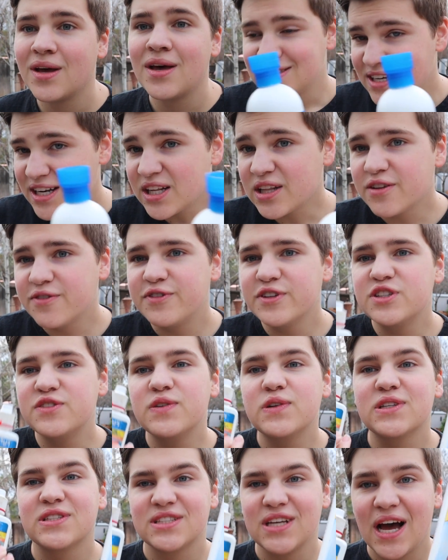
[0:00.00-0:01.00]
Setting the fish
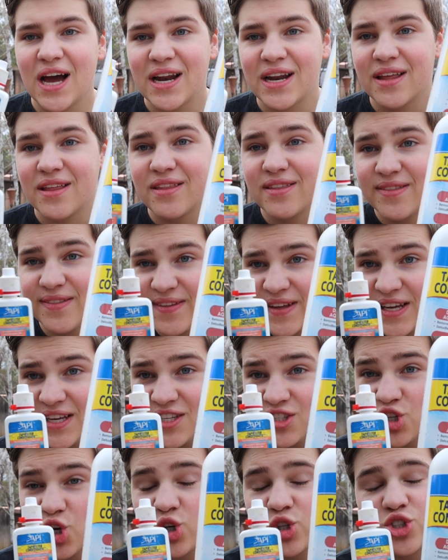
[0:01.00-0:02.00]
food aside,
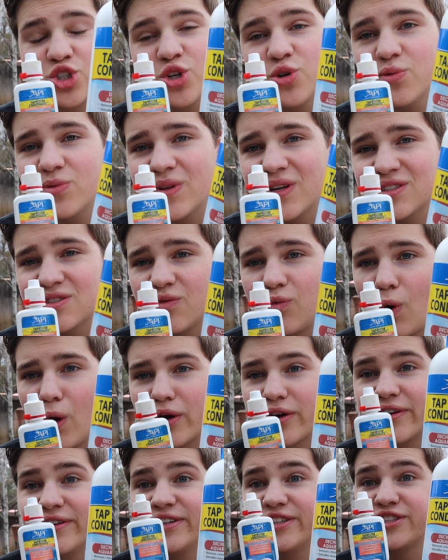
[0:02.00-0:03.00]
these are 2 things of water
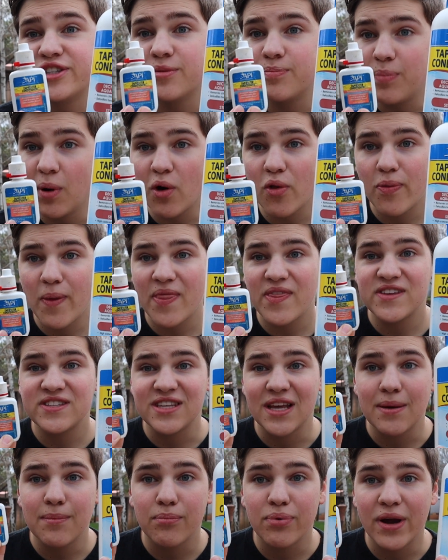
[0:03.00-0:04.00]
conditioner, both by the
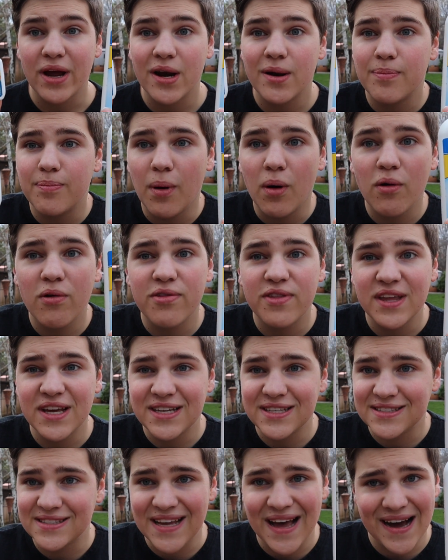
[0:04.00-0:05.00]
same brand, both the
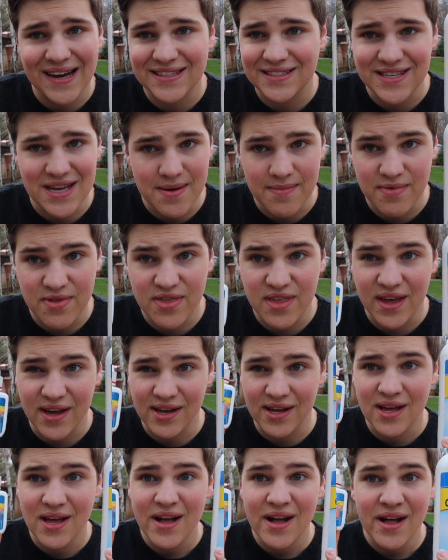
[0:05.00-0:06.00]
exact same thing.